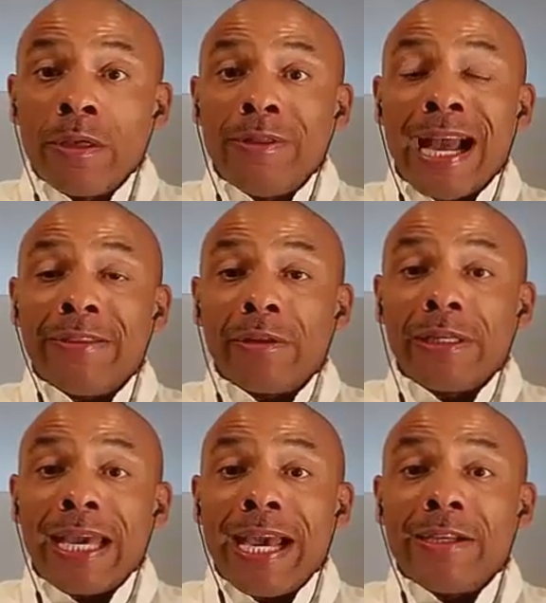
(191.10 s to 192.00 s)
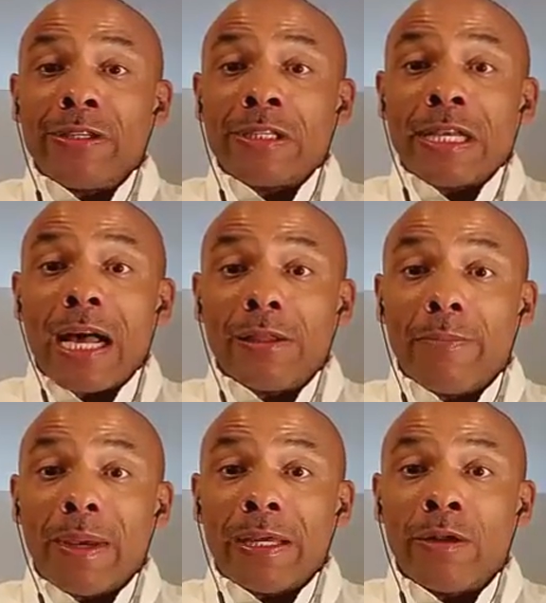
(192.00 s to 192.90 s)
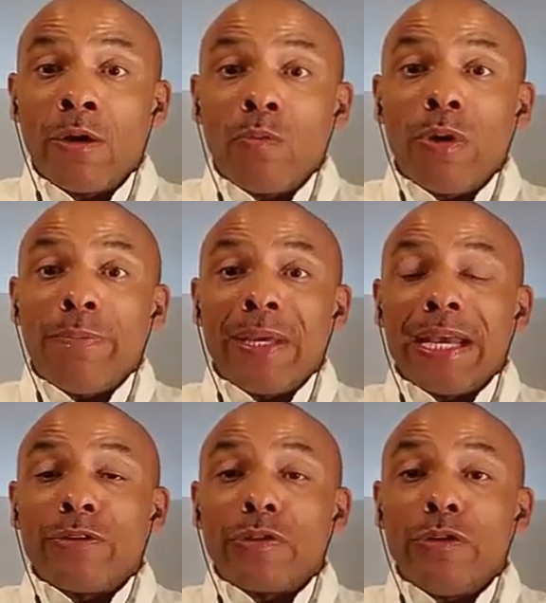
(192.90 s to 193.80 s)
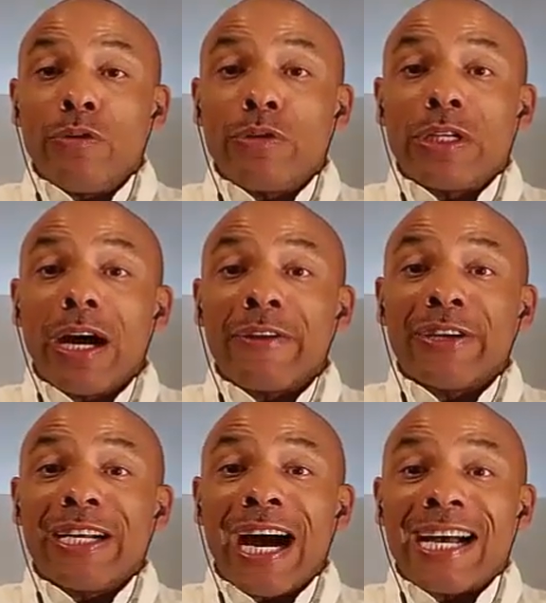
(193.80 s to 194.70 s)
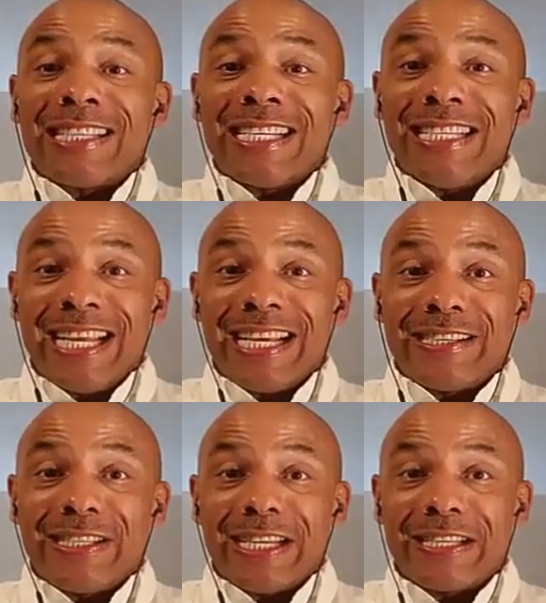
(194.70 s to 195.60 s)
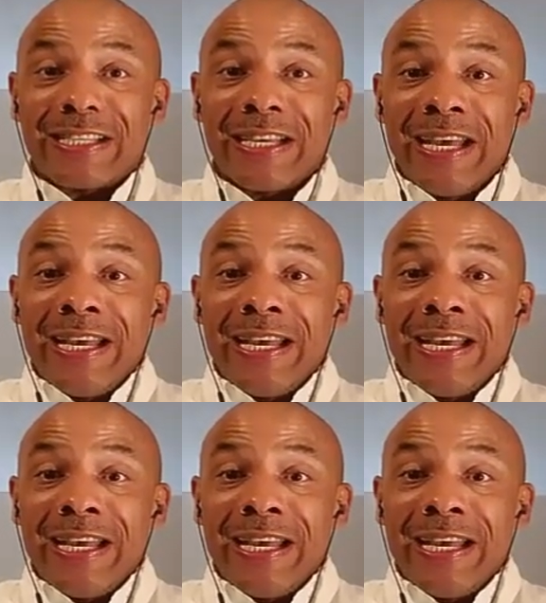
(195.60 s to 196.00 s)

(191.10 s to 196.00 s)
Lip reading: that King Solomon would be introduced to other gods and deities.